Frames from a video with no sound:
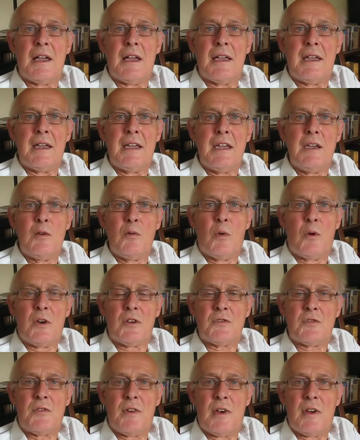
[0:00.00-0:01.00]
He
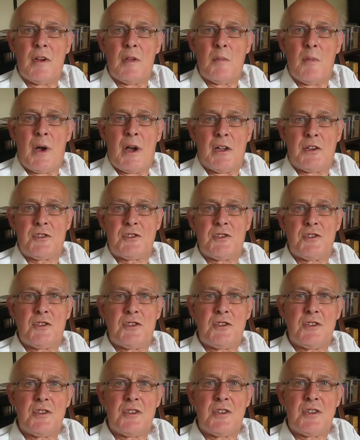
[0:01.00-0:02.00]
was very
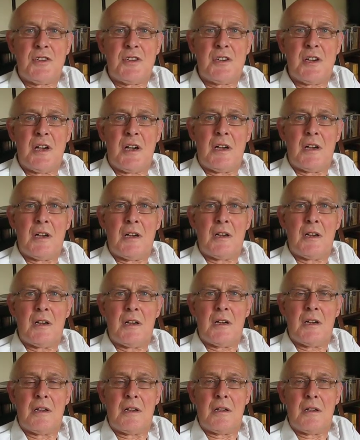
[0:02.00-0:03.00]
much
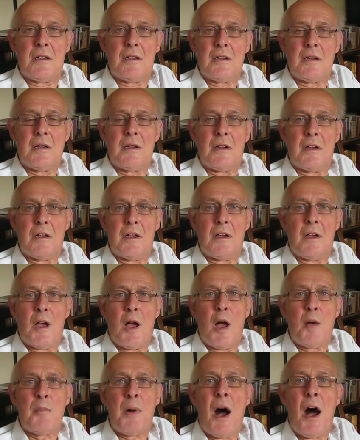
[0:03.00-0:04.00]

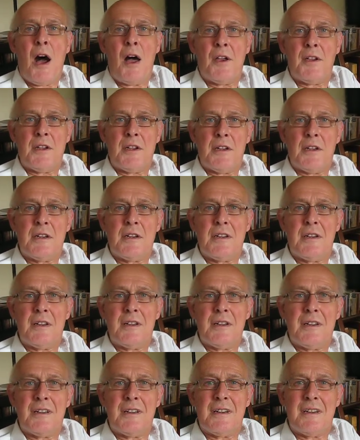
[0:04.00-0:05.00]
a partner
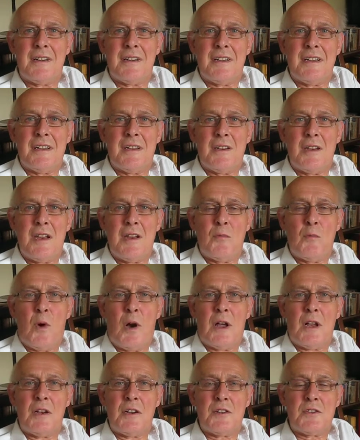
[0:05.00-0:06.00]
in
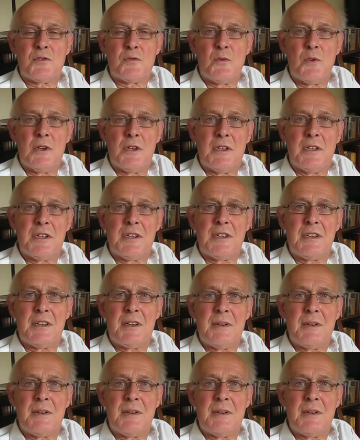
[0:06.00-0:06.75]
Wilder's work.